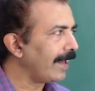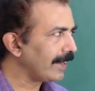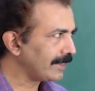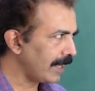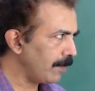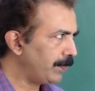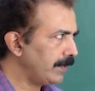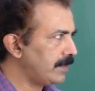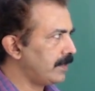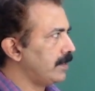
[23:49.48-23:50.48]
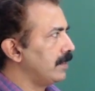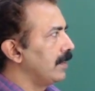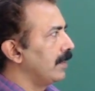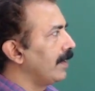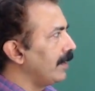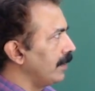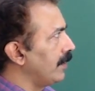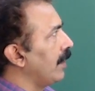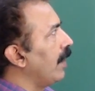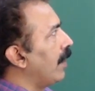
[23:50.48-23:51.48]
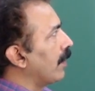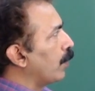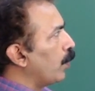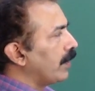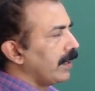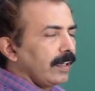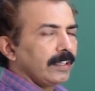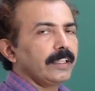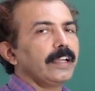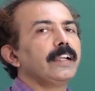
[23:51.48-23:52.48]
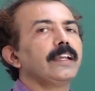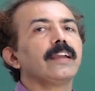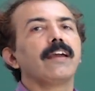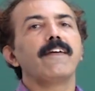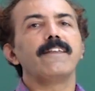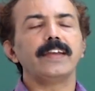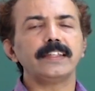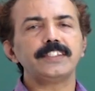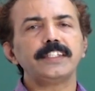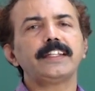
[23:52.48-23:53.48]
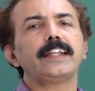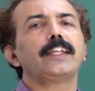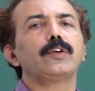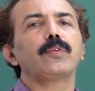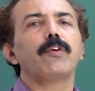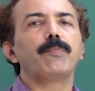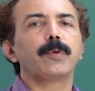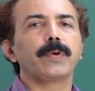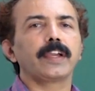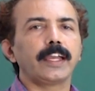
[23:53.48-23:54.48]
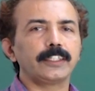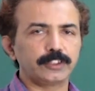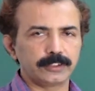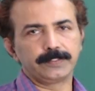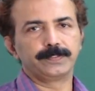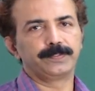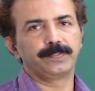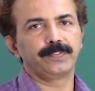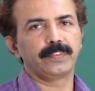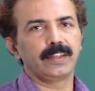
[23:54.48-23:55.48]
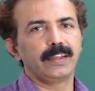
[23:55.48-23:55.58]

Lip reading: Examples here are quoted under the heading Vegetative Propagation.